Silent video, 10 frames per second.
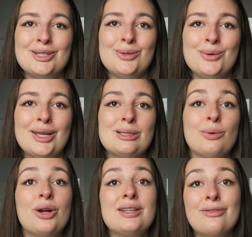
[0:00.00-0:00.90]
to
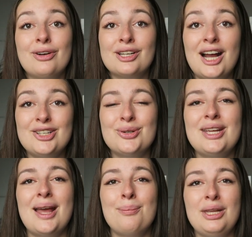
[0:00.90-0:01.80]
explore a different
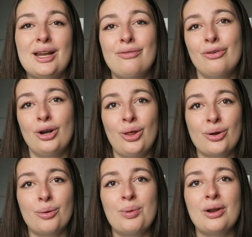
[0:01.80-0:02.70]
country and be there for a
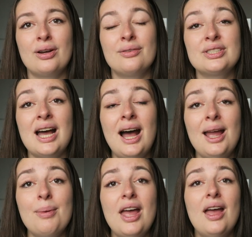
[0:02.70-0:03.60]
longer period of
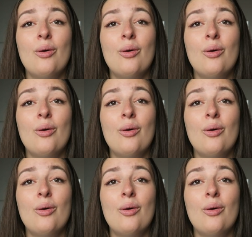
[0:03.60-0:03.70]
time,